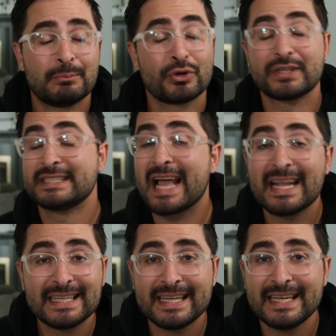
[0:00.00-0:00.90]

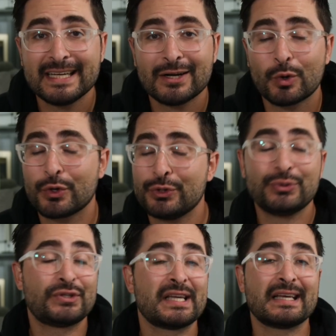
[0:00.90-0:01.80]
Pretending or
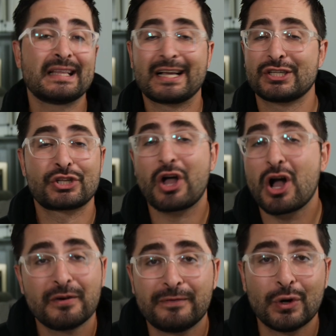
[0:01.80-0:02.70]
using like a
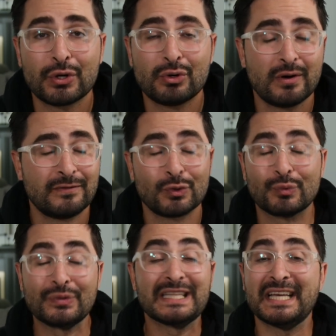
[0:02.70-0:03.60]
stock photo of a
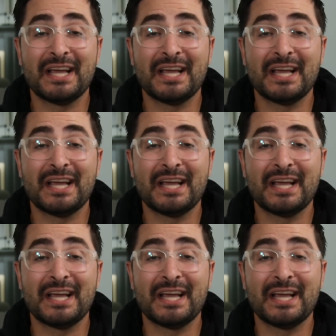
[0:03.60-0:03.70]
really